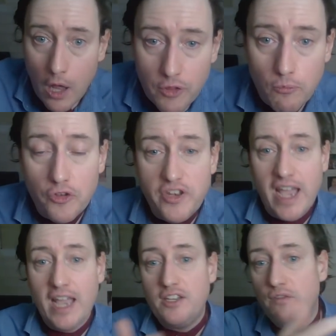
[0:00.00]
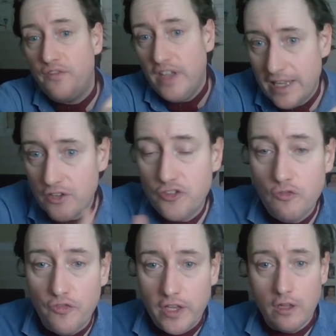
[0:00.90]
the more negative feelings you
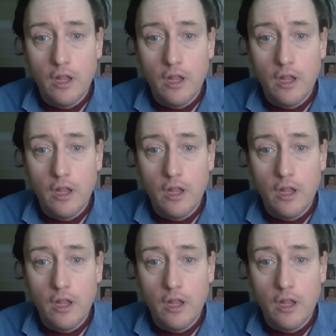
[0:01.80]
feel,